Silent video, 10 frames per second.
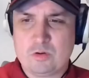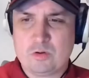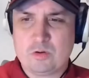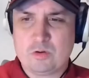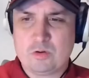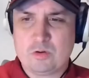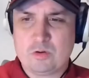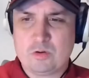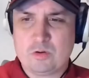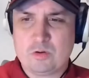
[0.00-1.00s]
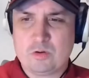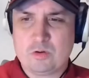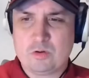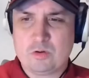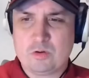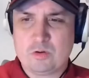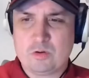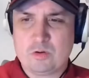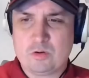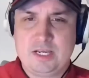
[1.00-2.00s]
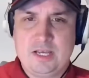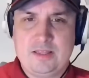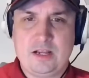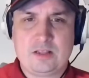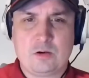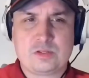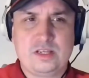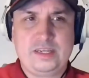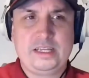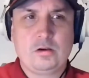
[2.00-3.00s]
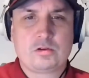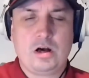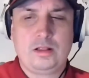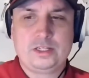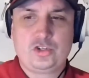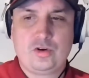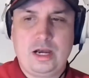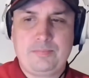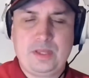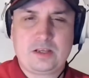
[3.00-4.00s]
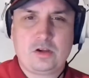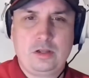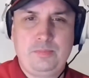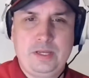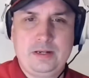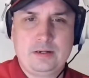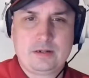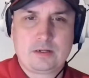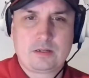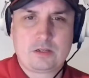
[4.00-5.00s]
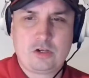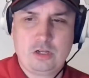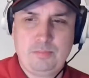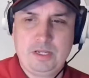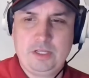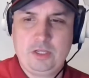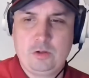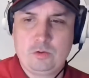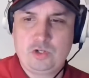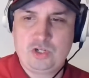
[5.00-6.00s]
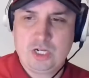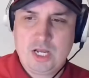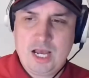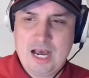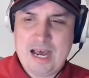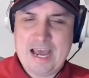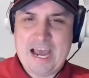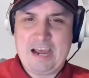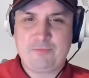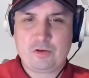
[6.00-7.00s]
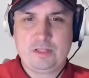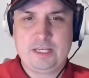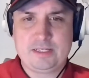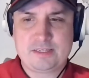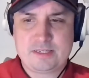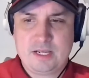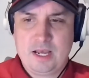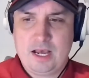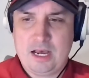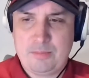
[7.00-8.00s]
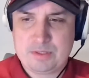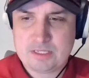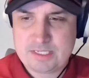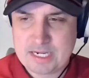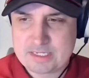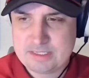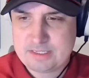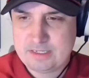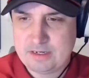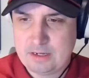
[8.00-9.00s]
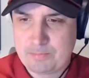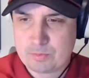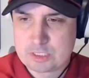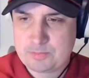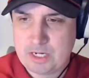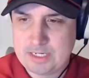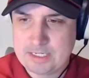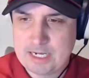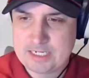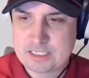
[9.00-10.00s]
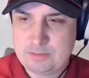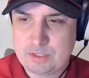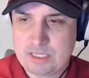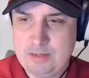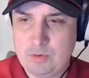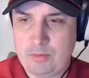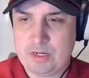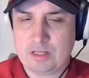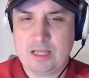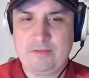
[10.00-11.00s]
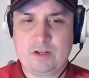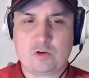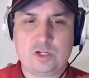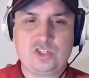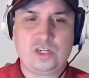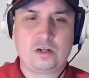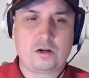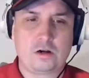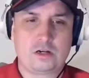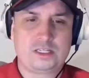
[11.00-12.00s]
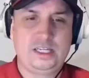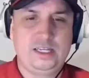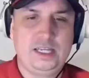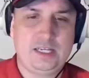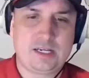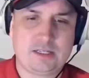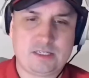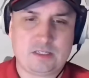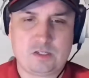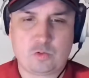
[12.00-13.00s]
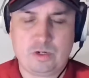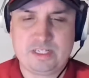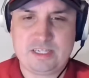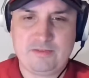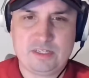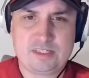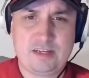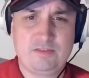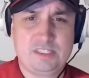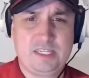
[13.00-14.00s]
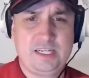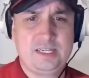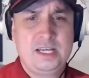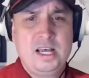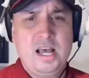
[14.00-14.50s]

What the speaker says: go either way on this, because there was a Nico Collins drop that could have been huge after this, but the Texans ended up responding nicely. But key moment 11, Christian Kirk TD cuts it to 27-17.